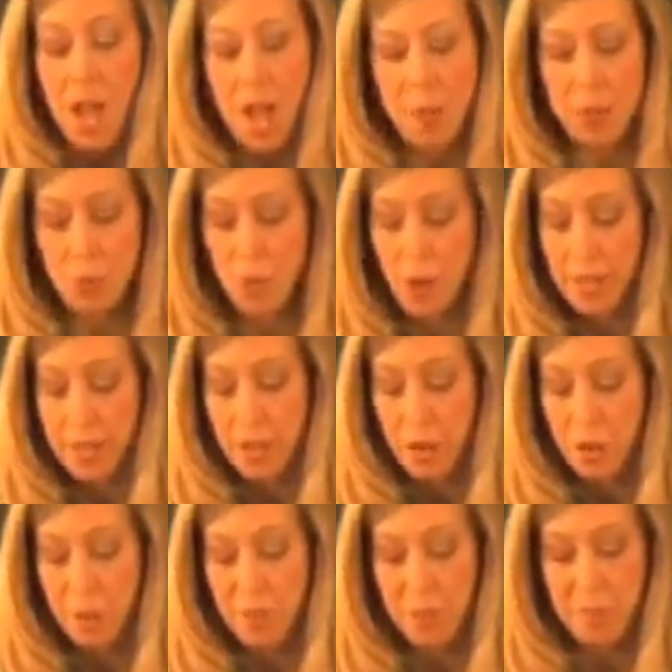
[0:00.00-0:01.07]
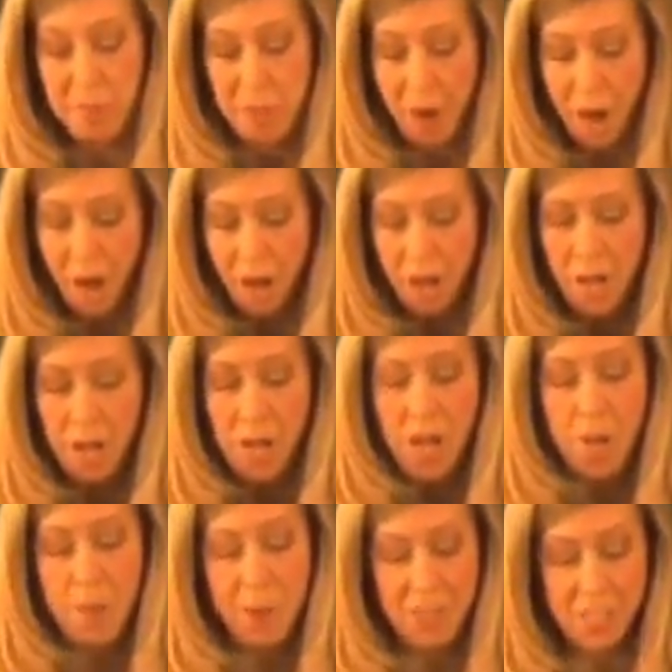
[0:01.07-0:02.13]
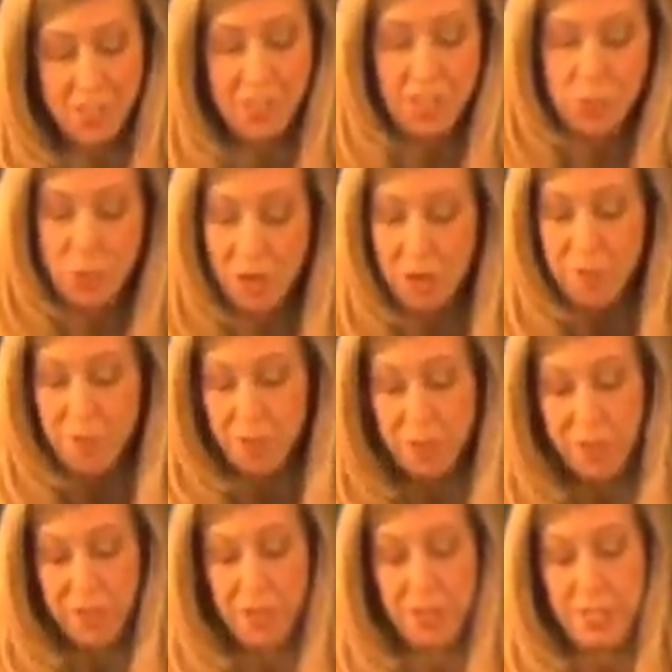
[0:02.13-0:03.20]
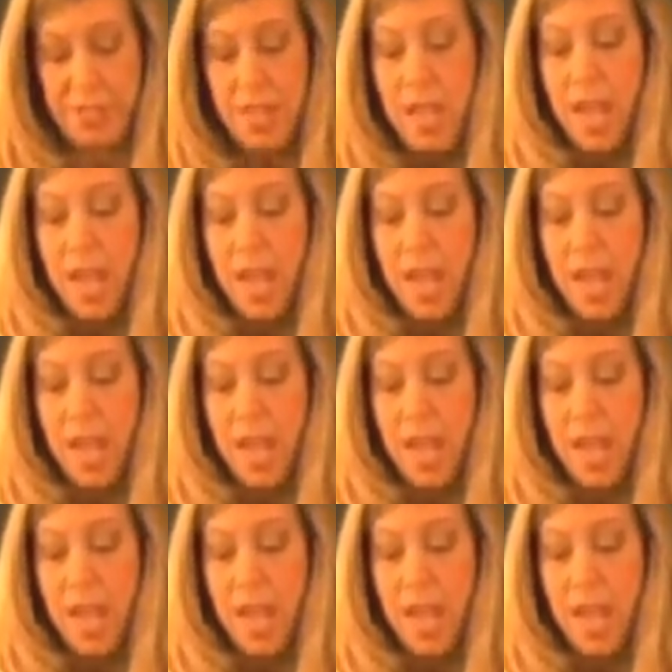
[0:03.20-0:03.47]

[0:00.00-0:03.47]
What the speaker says: I was walking home from the bar, a bunch of us were out for New Year's,